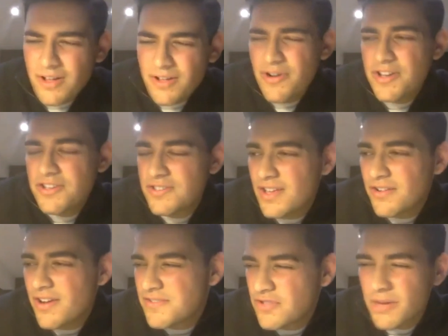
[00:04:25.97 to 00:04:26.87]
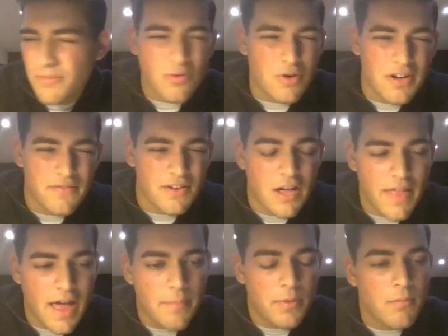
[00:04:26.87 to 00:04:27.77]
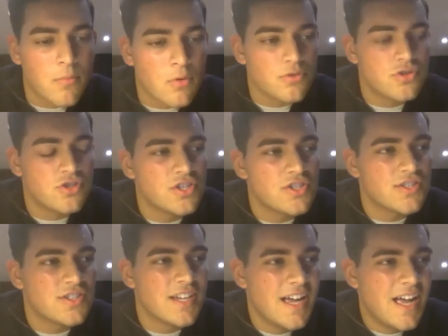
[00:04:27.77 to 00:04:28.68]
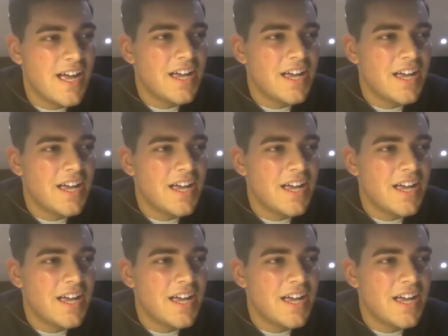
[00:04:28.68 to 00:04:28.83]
aggressive trouble or anything like that, but more just,